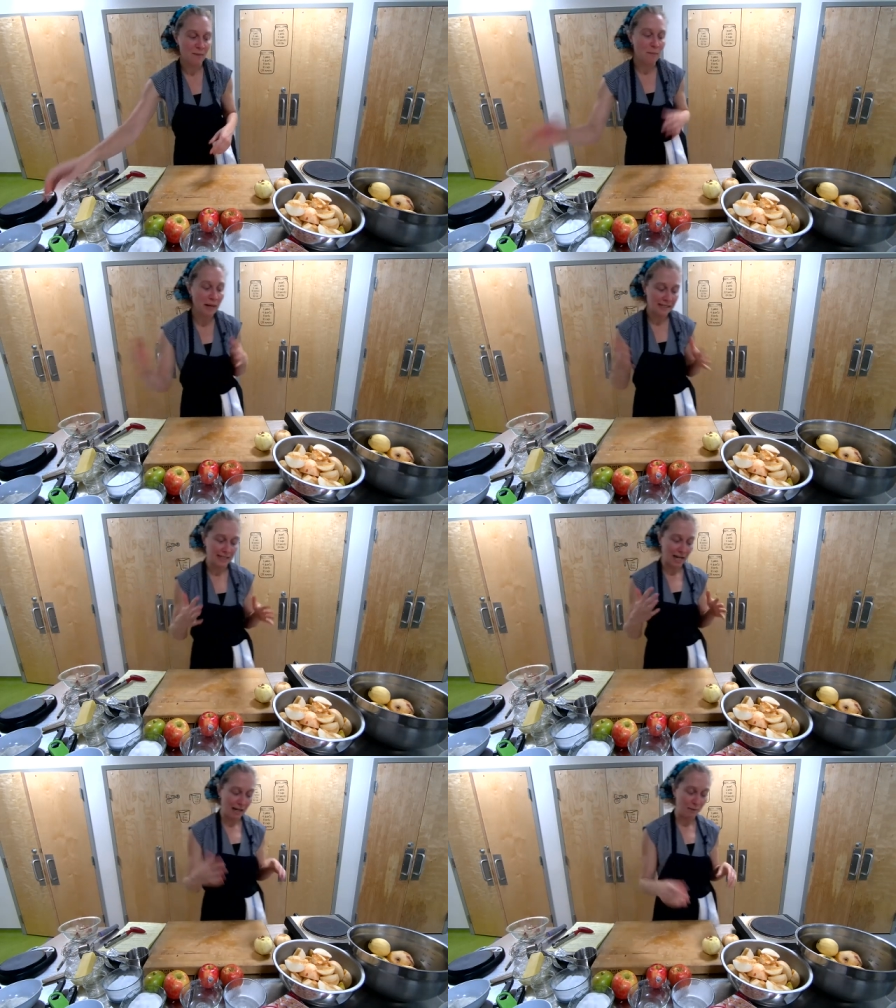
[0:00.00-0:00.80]
best
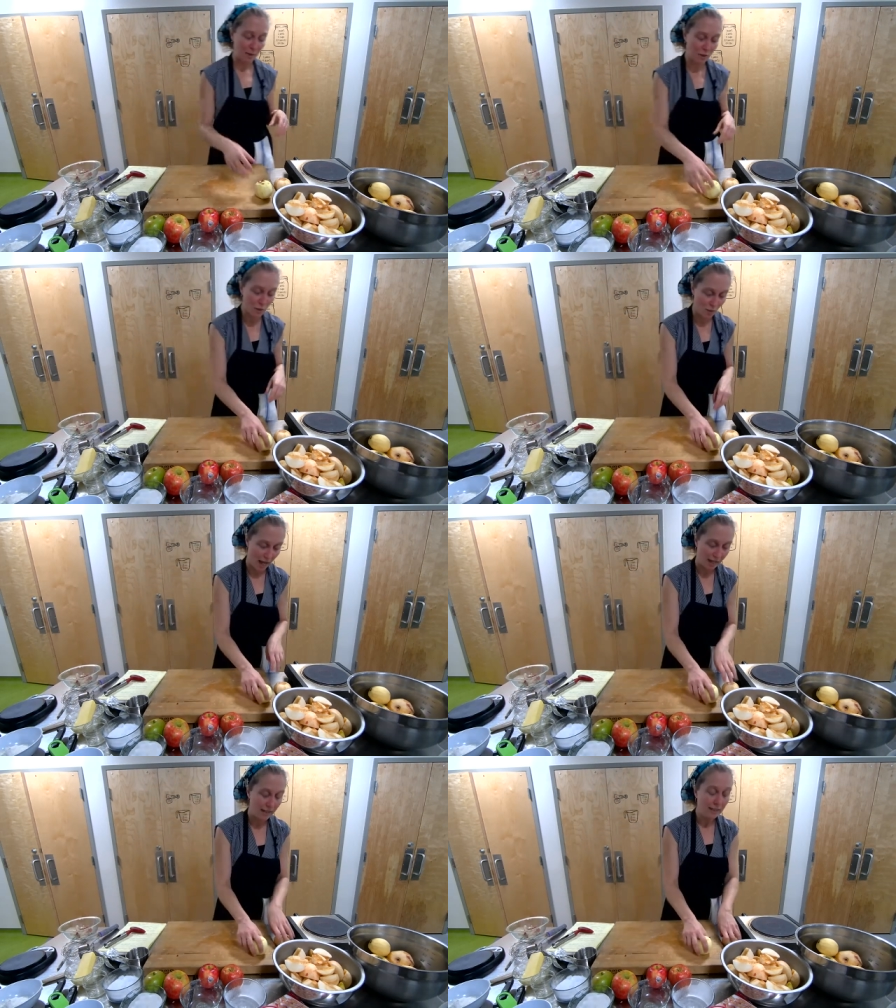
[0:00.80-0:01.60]
time to do
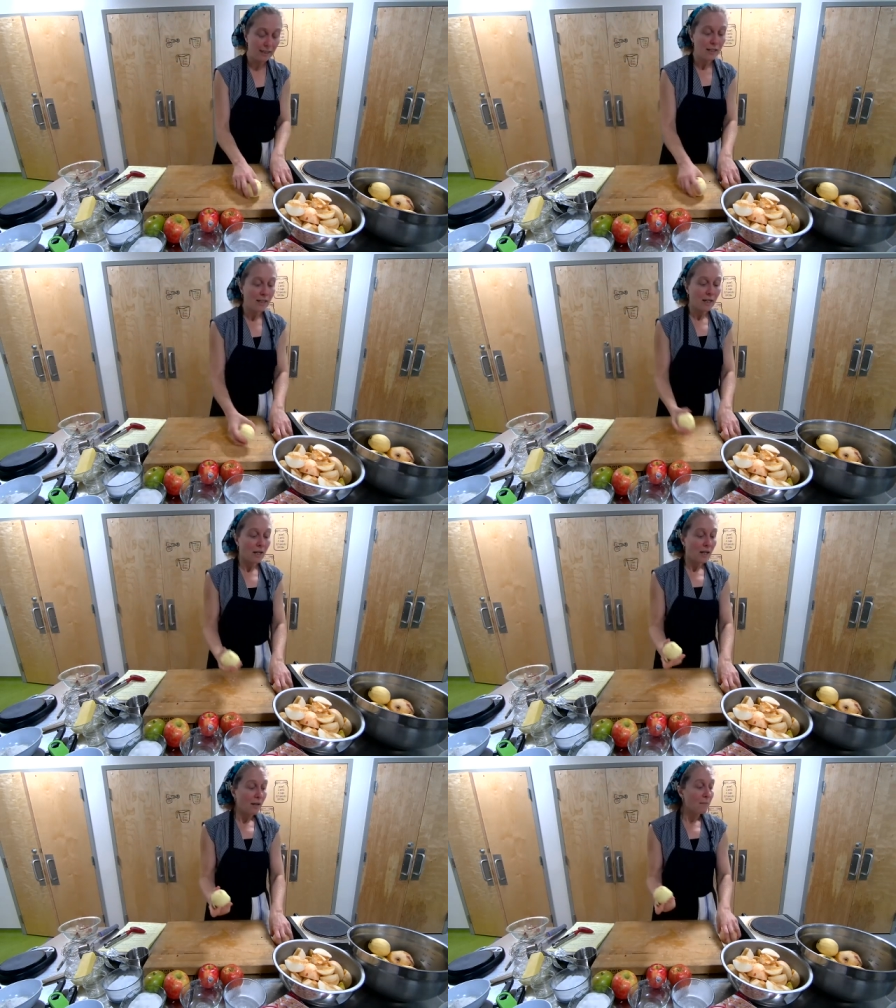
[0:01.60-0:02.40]
that.
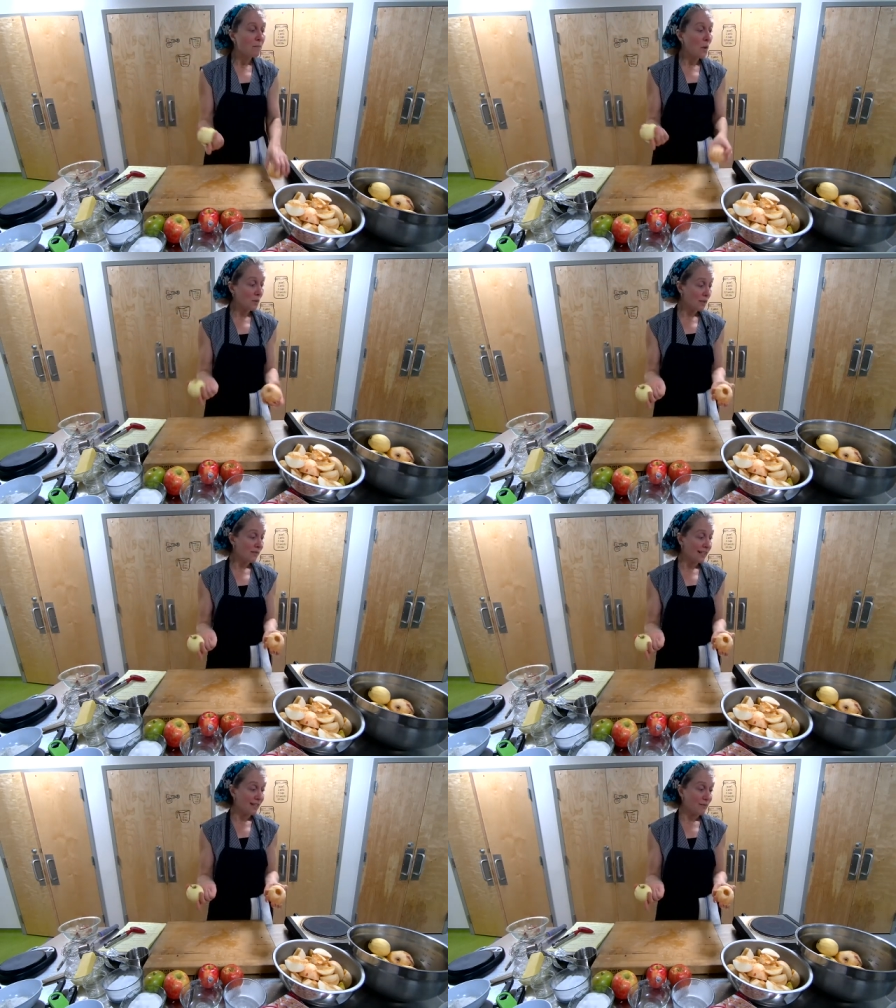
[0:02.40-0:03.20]
Most of
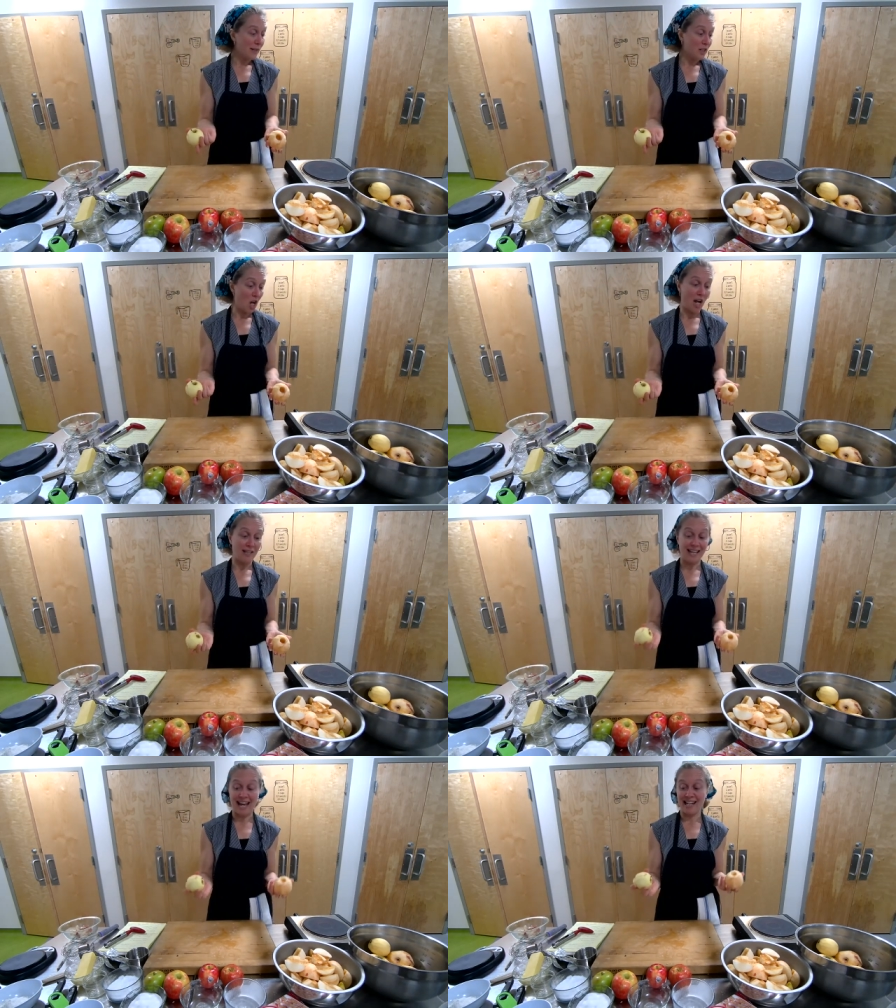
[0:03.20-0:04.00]
us have been taught
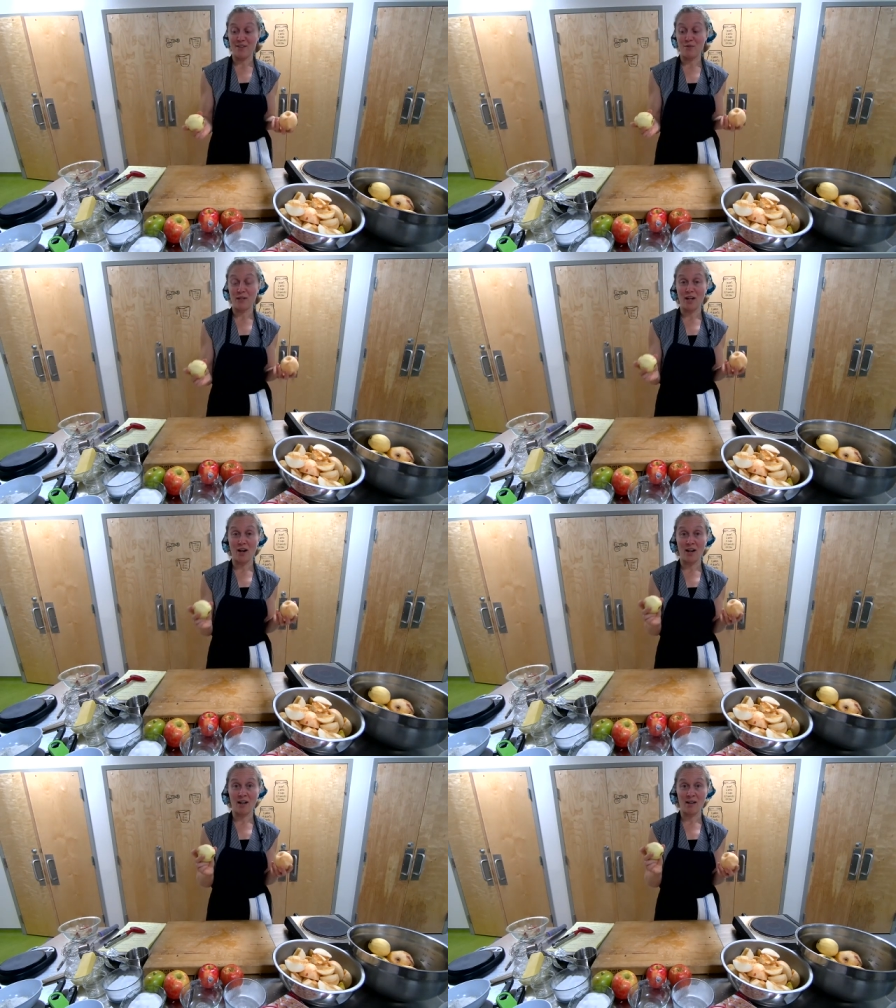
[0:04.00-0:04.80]
that if we
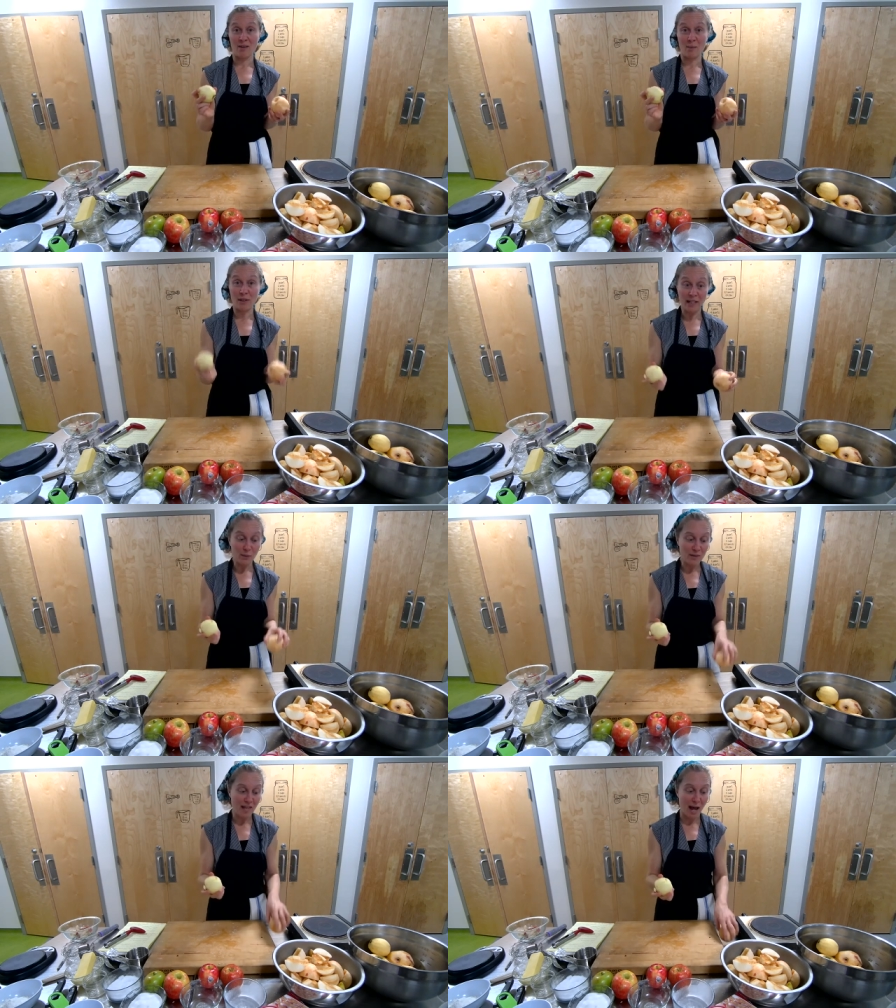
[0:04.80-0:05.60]
are working
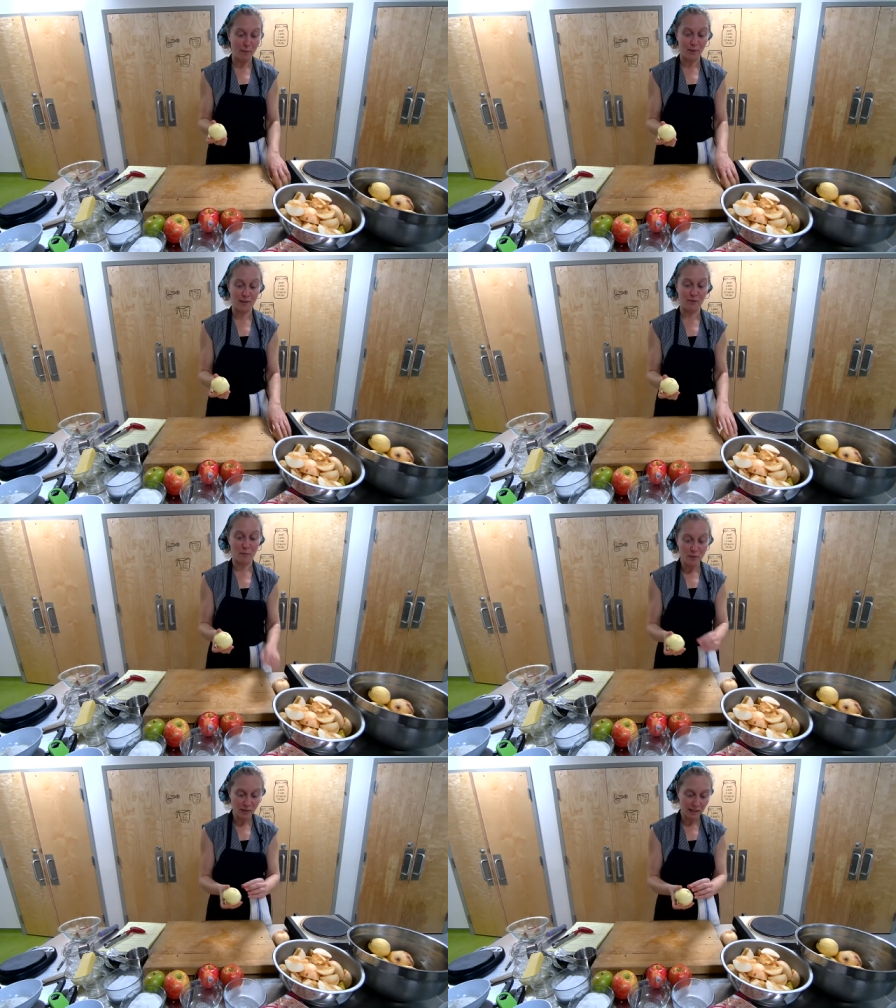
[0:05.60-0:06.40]
with apples and
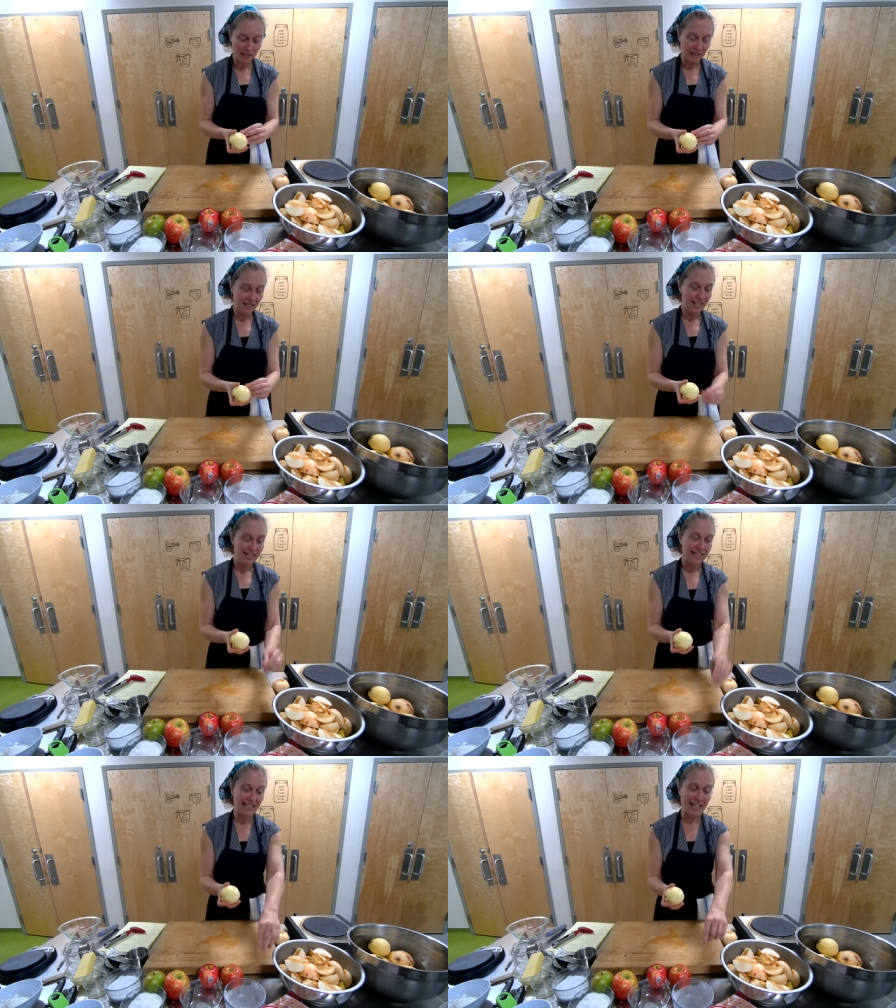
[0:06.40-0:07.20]
removing
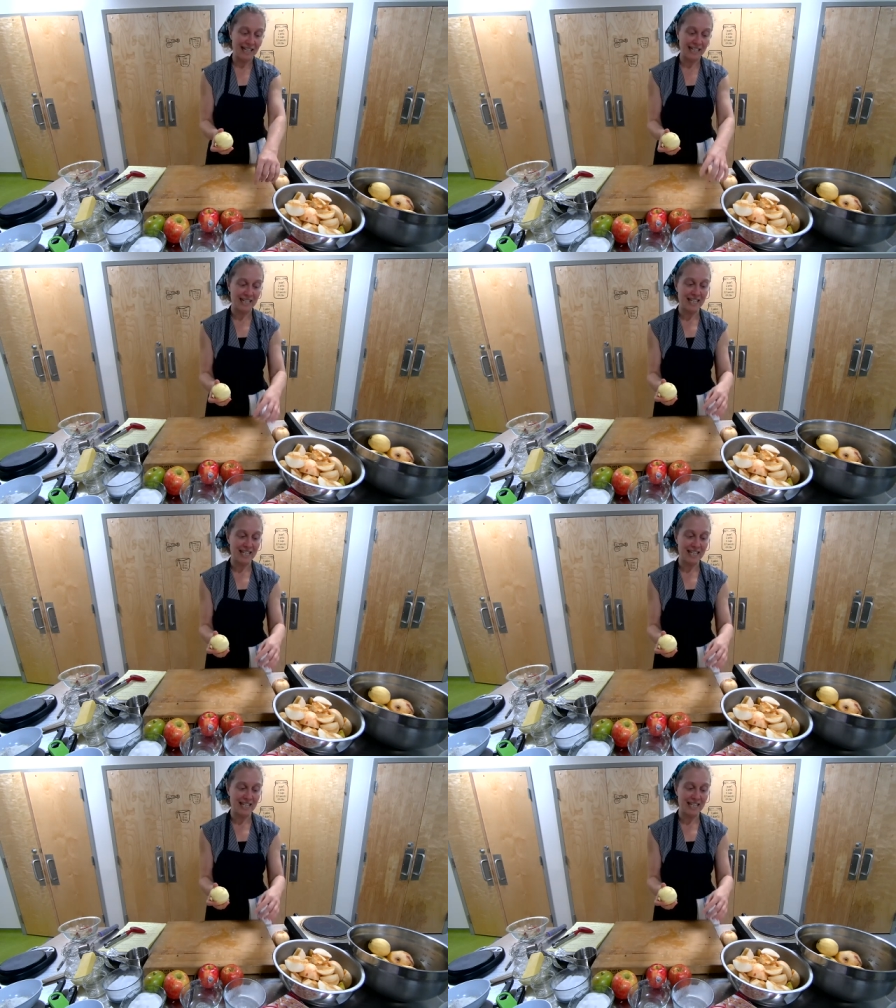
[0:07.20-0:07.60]
the skins,